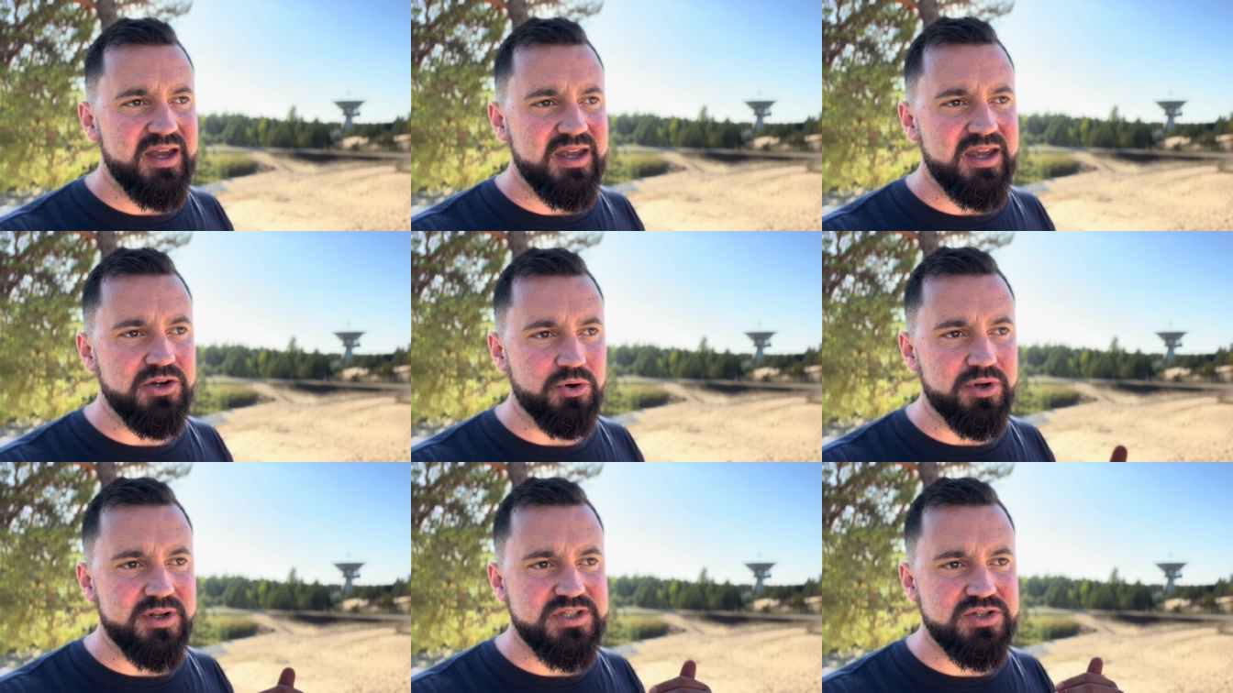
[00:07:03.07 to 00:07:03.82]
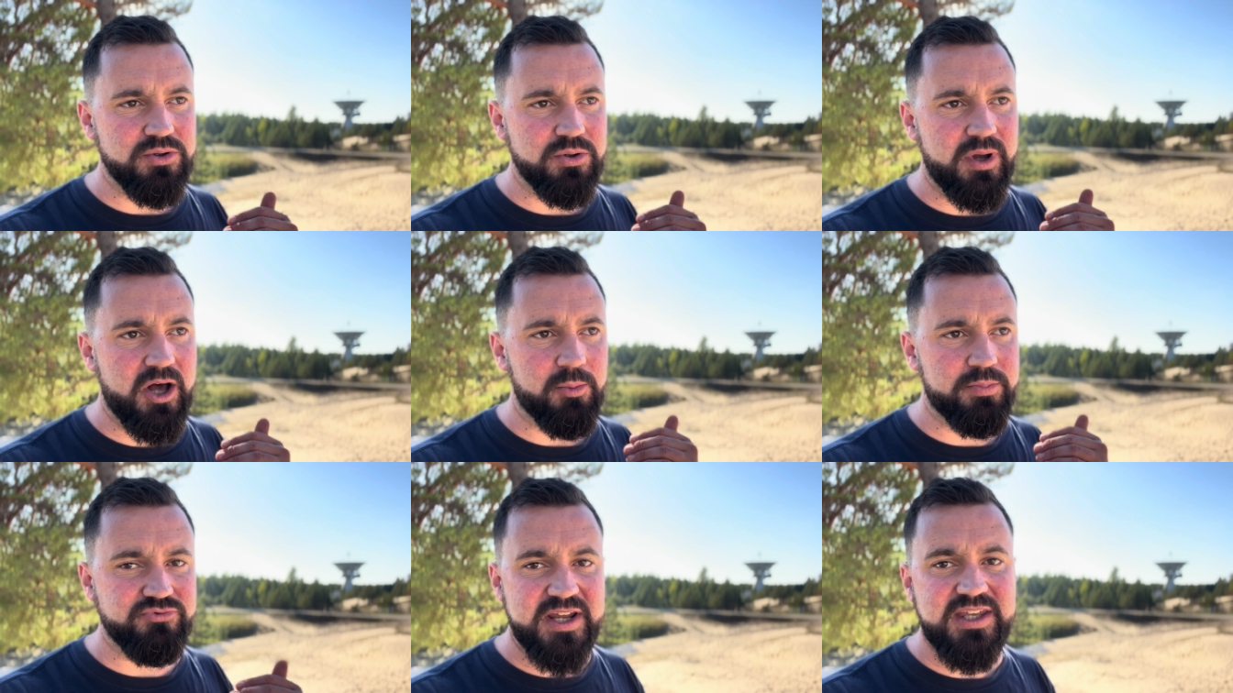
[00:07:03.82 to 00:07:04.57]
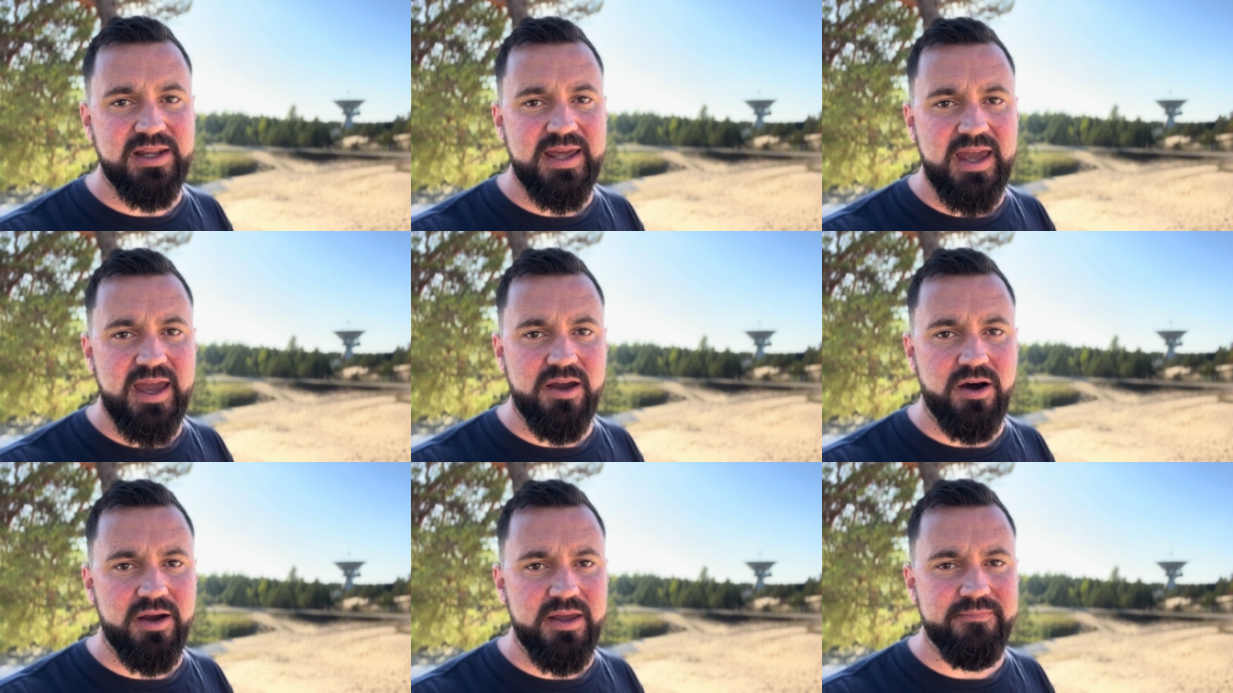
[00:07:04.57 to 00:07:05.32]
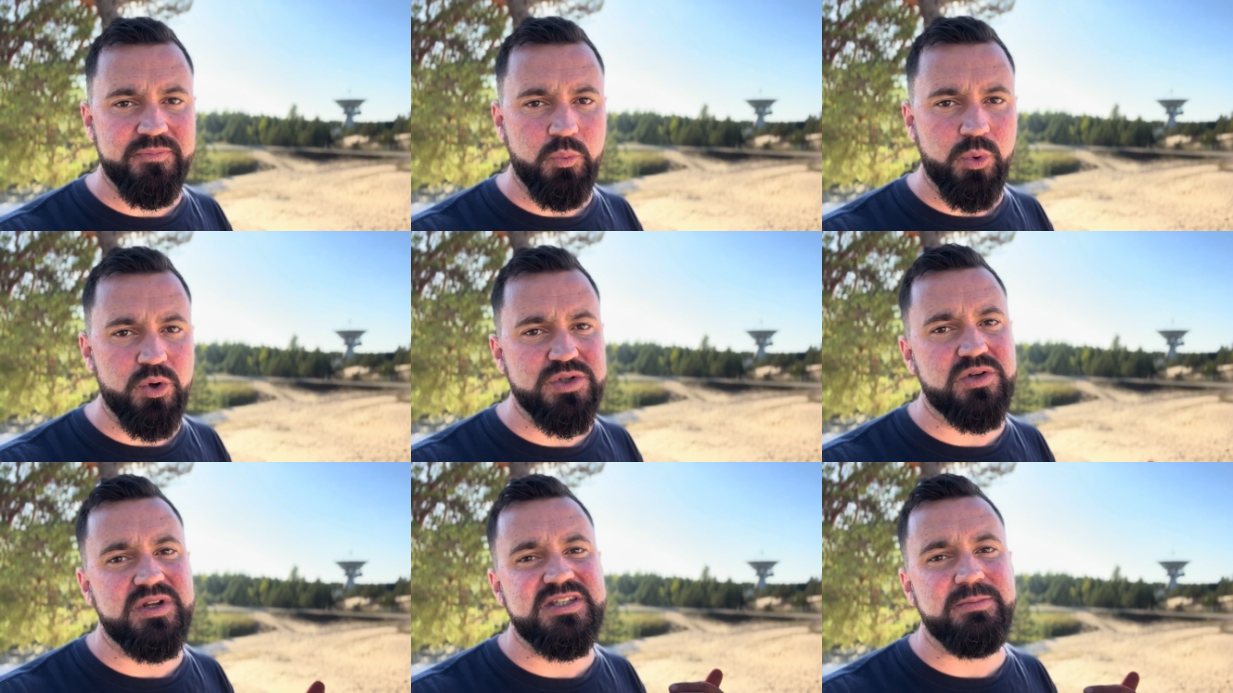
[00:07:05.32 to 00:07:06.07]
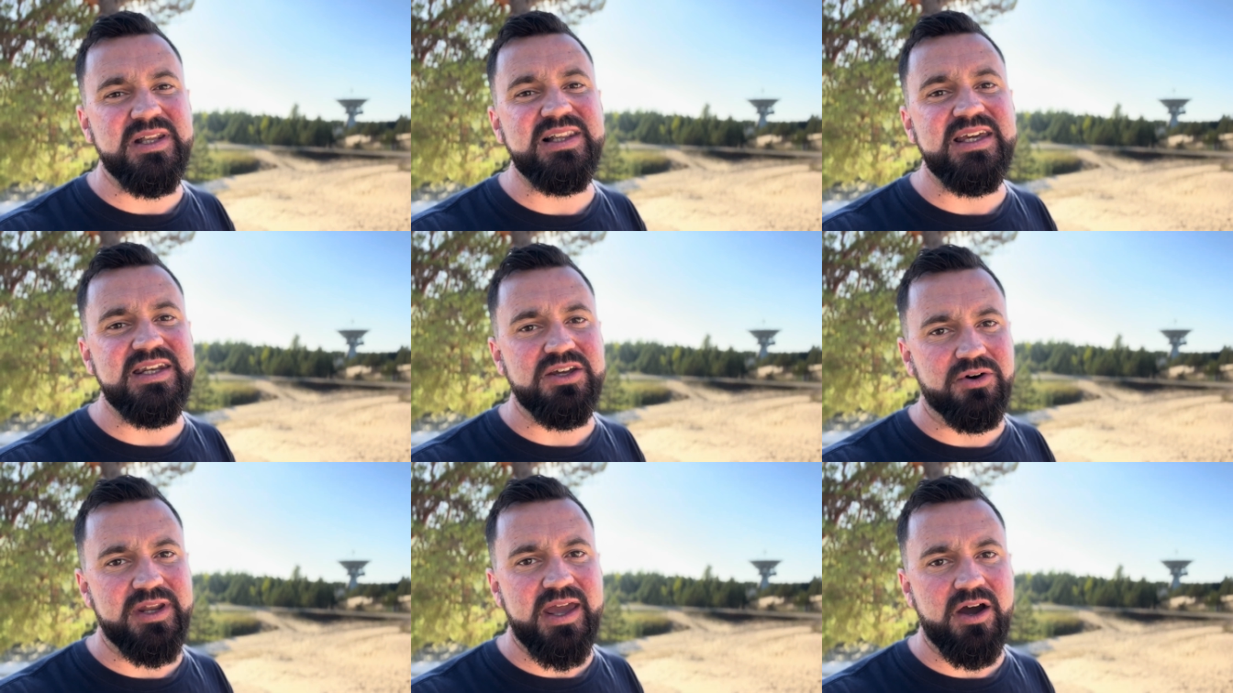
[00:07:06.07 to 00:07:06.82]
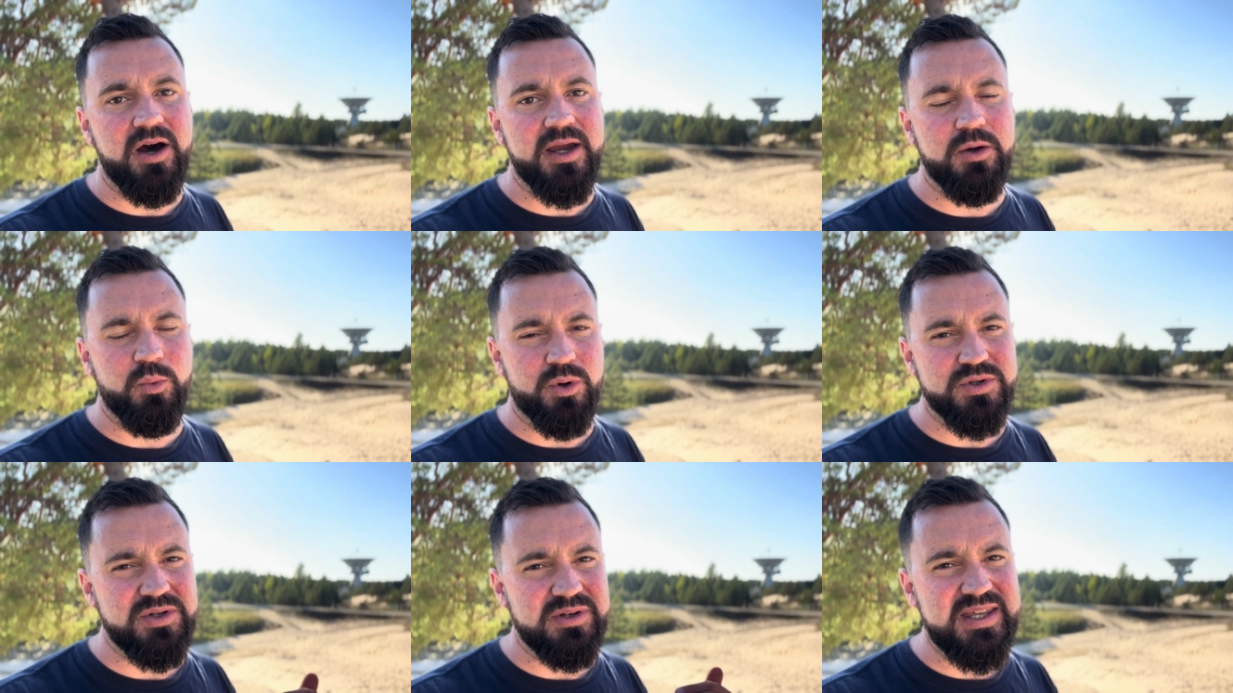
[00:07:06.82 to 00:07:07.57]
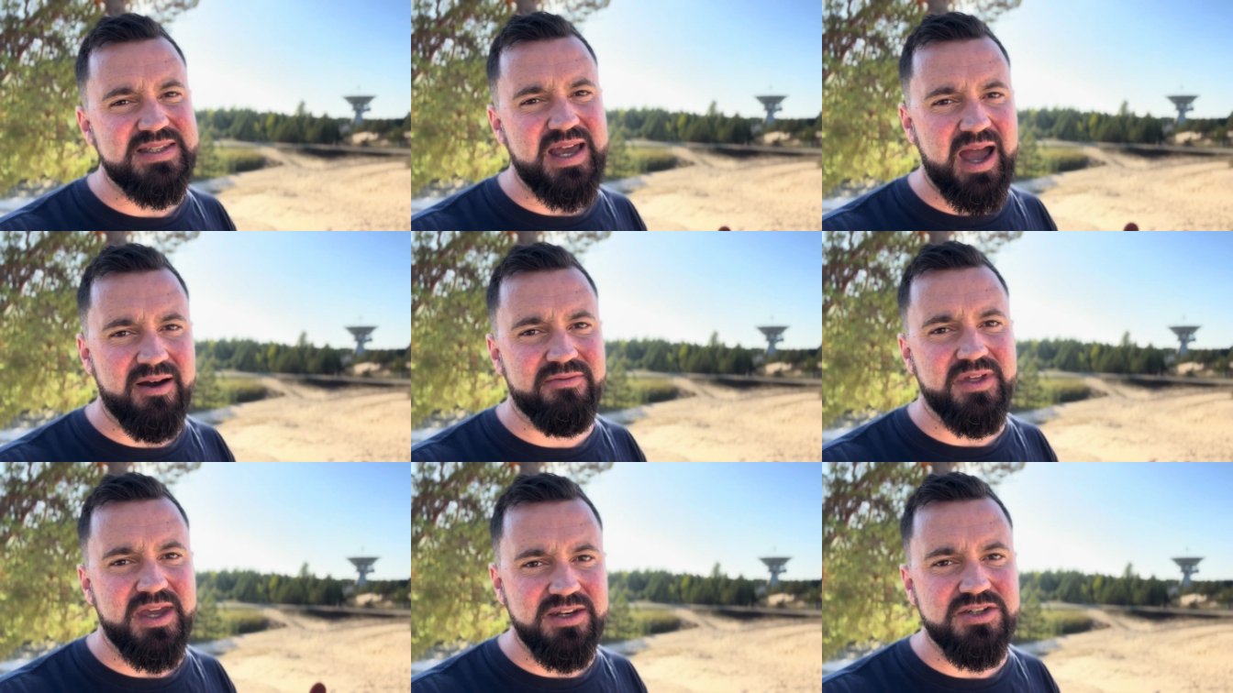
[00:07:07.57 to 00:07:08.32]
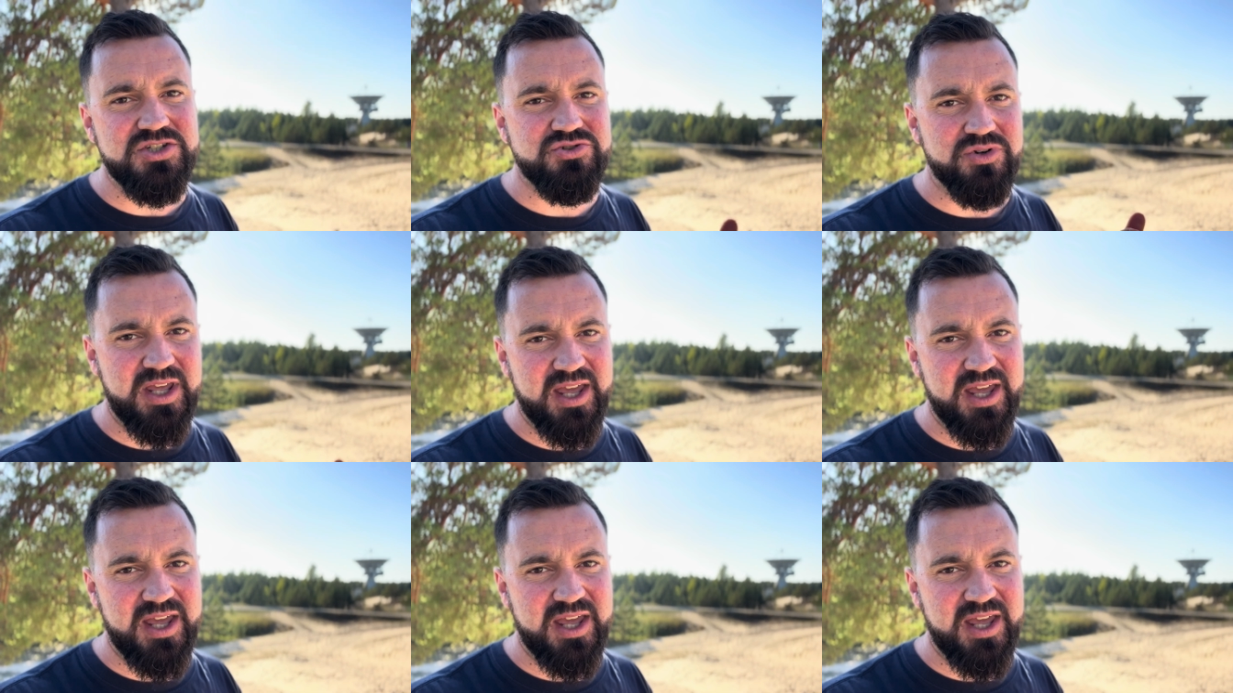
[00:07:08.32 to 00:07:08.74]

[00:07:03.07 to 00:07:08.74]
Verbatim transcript: in order to help regulate AI, we also need to be leading on AI. We also need to have the industry